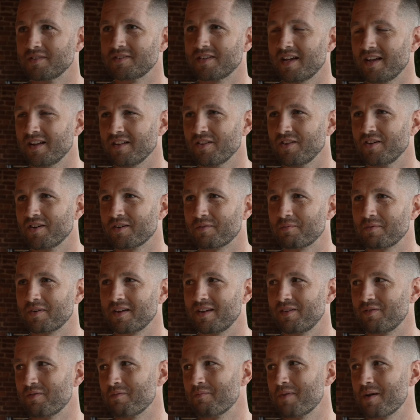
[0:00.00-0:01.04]
that look
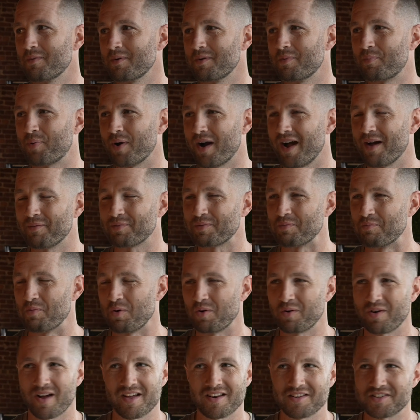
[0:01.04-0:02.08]
even maybe perhaps
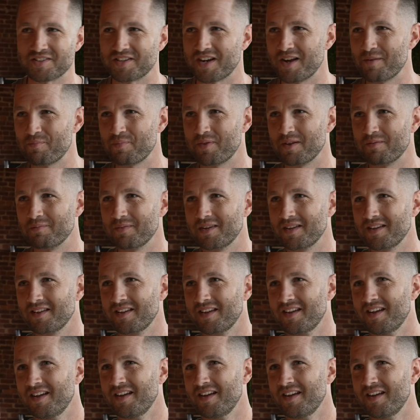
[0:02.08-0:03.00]
more out of shape than me,